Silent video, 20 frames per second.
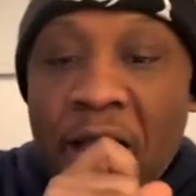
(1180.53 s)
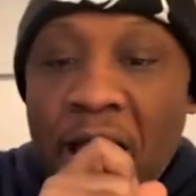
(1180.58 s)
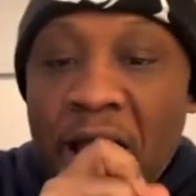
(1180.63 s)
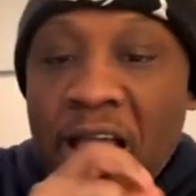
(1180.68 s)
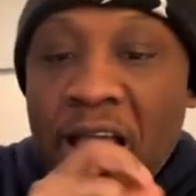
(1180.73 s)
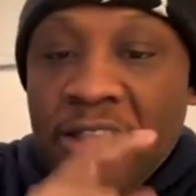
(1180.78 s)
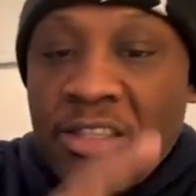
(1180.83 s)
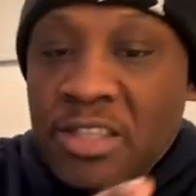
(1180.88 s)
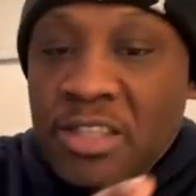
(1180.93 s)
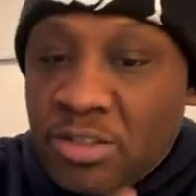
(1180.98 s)

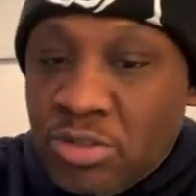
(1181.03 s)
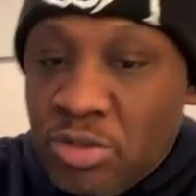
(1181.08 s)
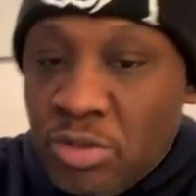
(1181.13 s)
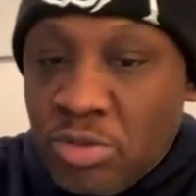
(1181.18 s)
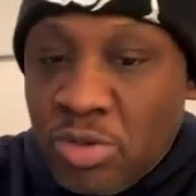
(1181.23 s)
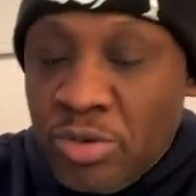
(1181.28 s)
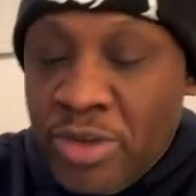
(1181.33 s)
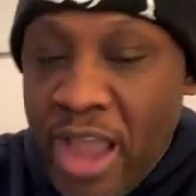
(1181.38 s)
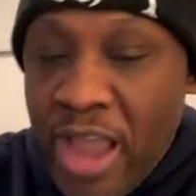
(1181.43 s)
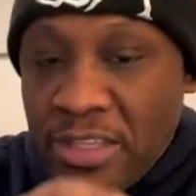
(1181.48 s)
there's some
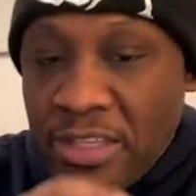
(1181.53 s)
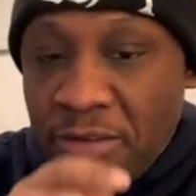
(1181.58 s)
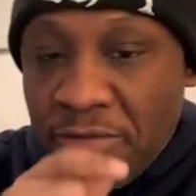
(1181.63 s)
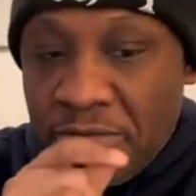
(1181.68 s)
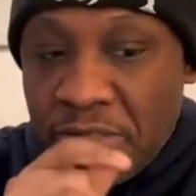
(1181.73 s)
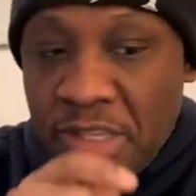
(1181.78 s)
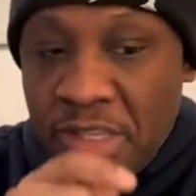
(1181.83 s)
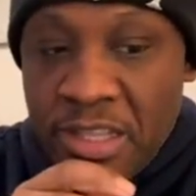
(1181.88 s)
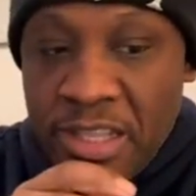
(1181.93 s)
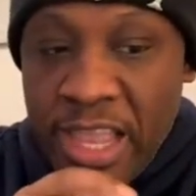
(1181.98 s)
guys I've seen,
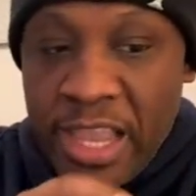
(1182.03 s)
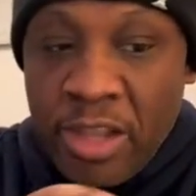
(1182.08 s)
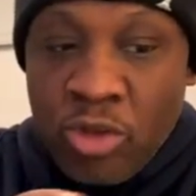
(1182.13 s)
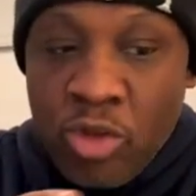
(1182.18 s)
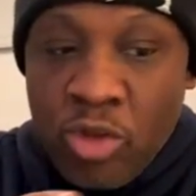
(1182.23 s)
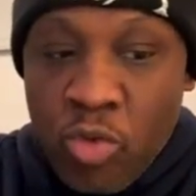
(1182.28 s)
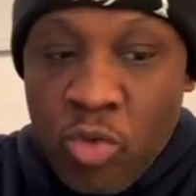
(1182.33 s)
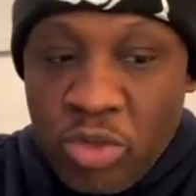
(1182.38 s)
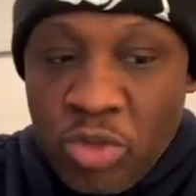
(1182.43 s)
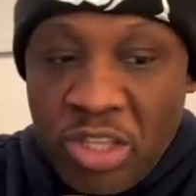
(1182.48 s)
like, you know, with
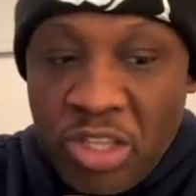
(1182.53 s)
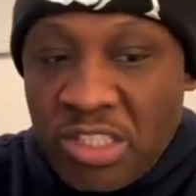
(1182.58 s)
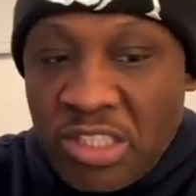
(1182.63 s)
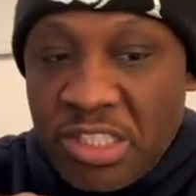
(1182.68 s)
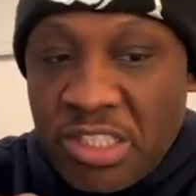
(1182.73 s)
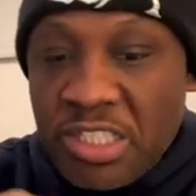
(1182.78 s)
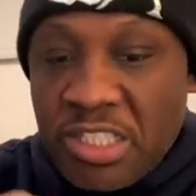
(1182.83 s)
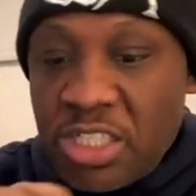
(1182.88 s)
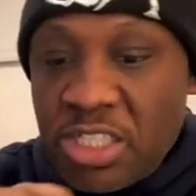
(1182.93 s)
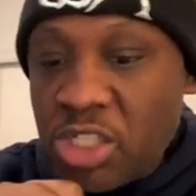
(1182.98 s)
this
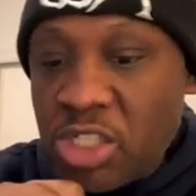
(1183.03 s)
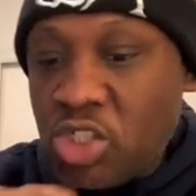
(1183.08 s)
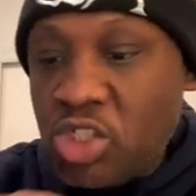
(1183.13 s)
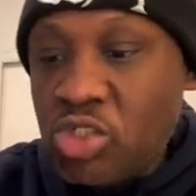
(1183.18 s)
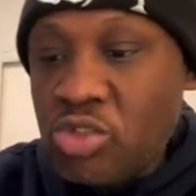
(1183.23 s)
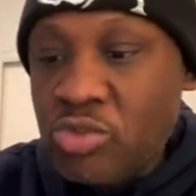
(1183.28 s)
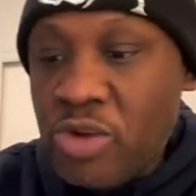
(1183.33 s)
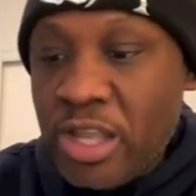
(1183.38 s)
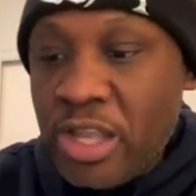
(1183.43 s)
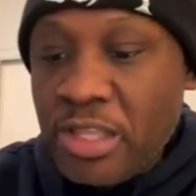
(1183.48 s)
issue, right,
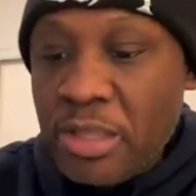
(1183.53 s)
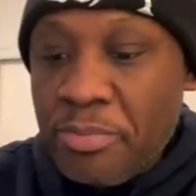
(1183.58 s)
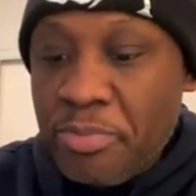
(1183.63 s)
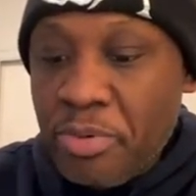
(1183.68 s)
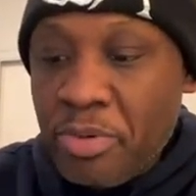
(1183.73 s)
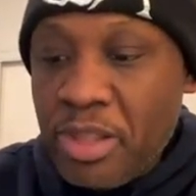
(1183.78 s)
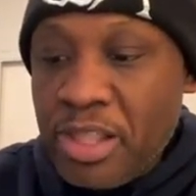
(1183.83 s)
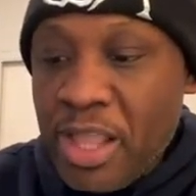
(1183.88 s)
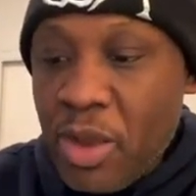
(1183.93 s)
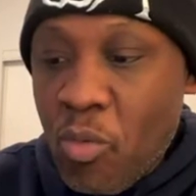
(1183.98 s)
they put on,
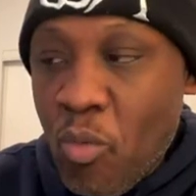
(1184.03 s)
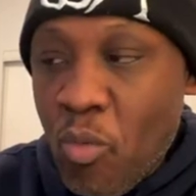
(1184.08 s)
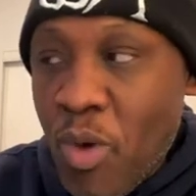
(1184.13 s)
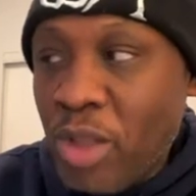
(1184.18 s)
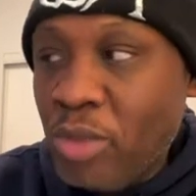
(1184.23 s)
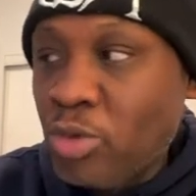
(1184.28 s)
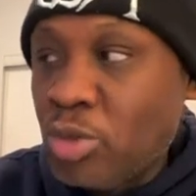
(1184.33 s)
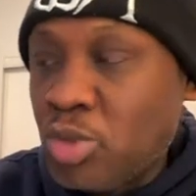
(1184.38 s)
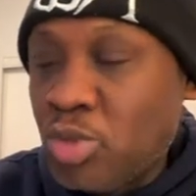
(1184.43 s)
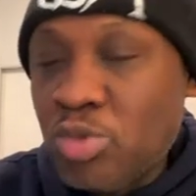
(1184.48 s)
like, one or
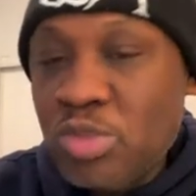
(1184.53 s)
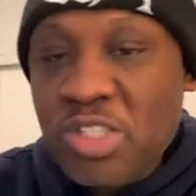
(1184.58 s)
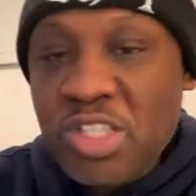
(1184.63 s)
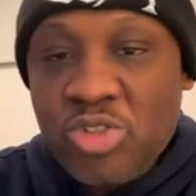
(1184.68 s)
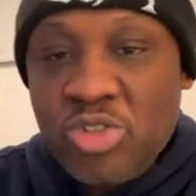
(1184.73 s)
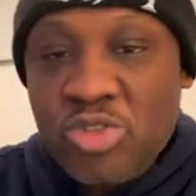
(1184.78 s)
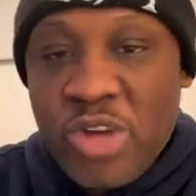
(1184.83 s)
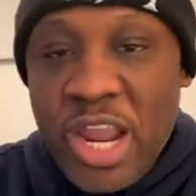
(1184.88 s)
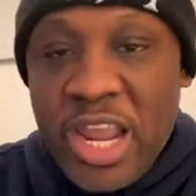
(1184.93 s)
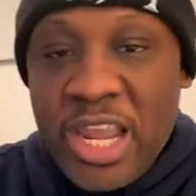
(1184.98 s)
two diss track.